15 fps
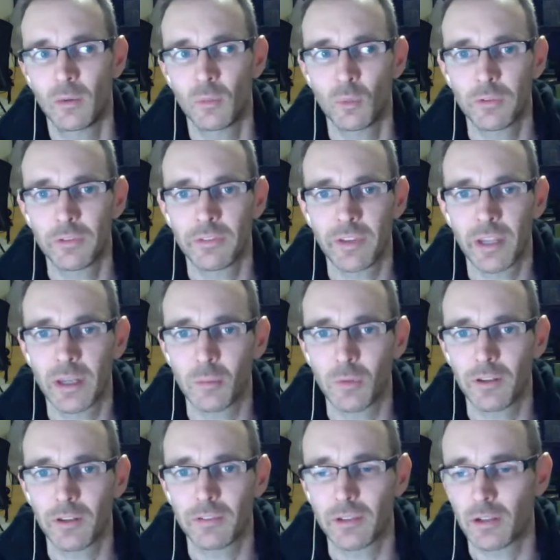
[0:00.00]
was the same, and
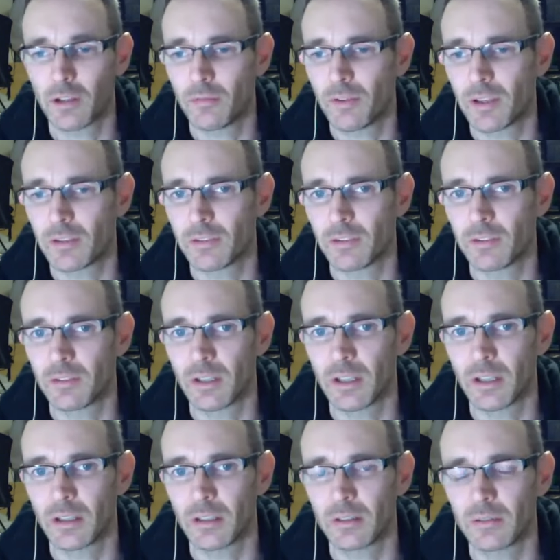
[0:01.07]
it still affects us today.